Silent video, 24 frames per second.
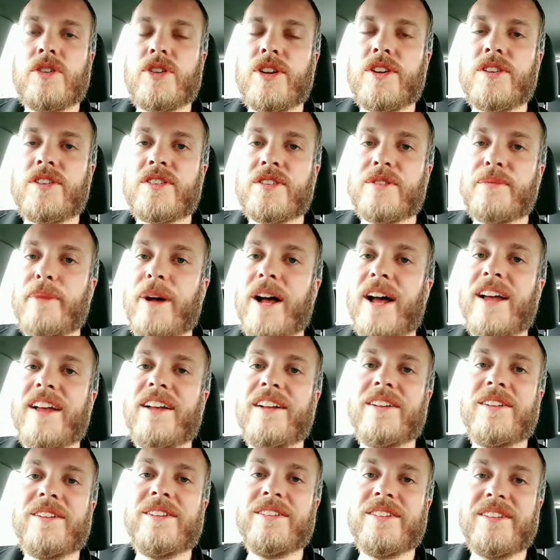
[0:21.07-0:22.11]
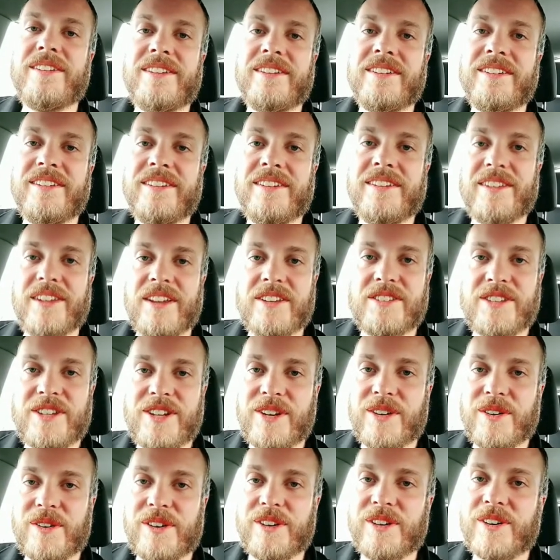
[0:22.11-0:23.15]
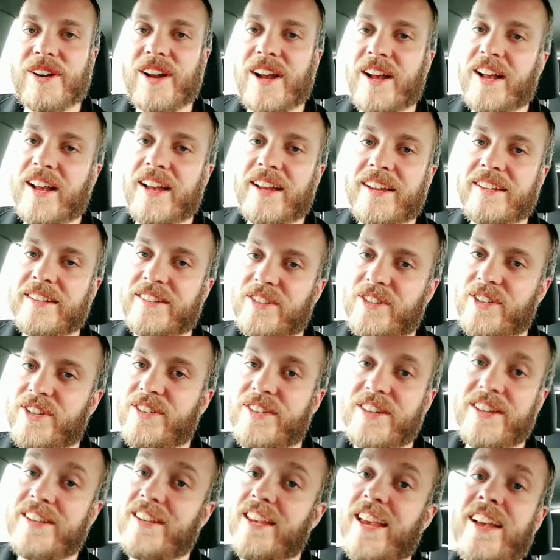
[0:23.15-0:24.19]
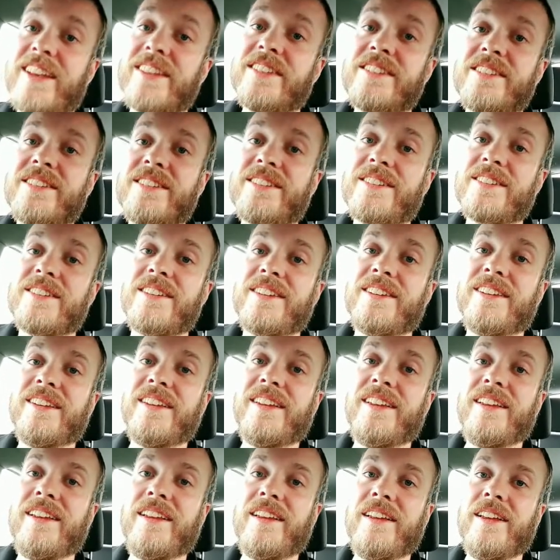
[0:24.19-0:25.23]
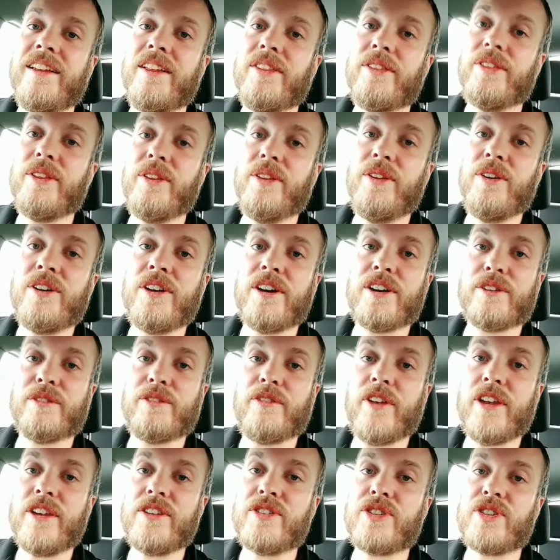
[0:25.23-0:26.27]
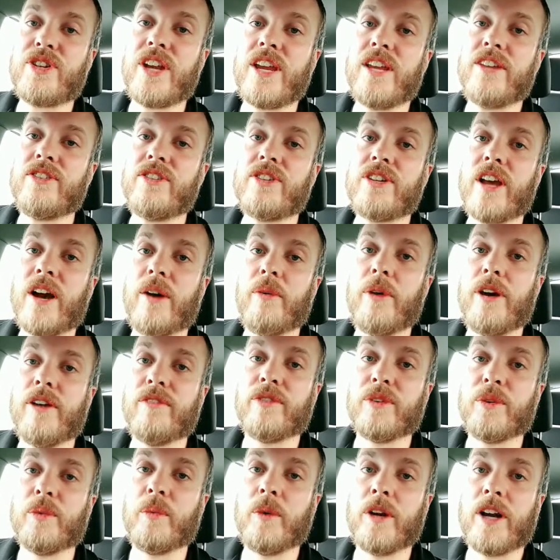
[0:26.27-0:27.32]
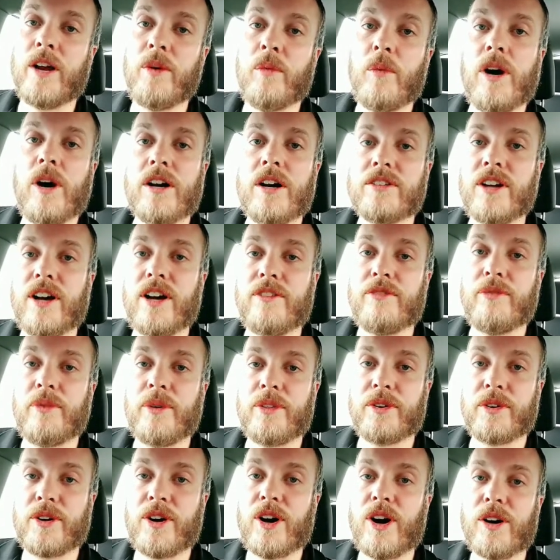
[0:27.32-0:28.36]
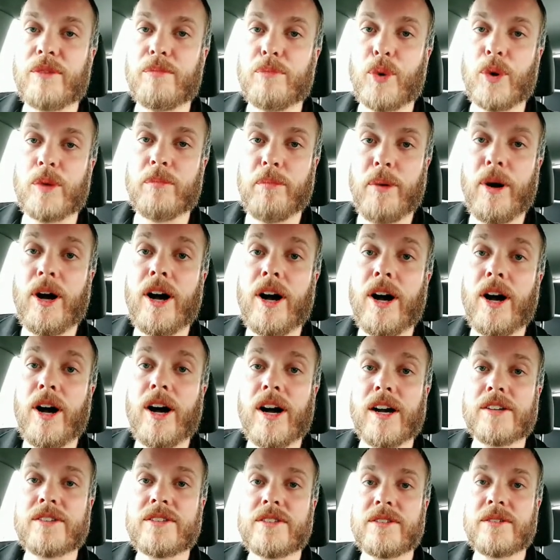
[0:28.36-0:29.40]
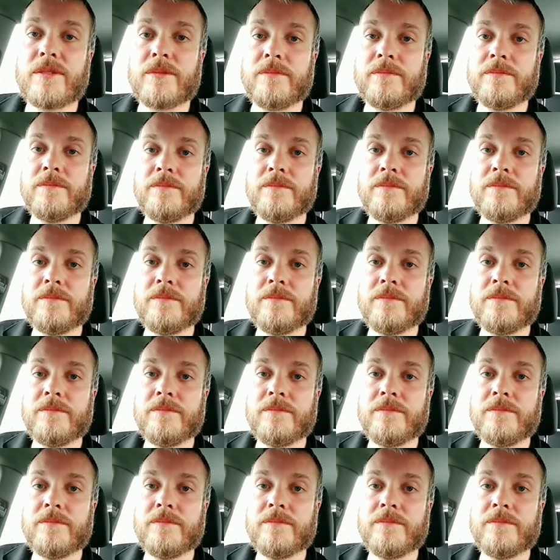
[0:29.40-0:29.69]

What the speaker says: She smiled, a tear in her eye, and she said yes. The look on her face changed, however, when I walked off with her cardboard box.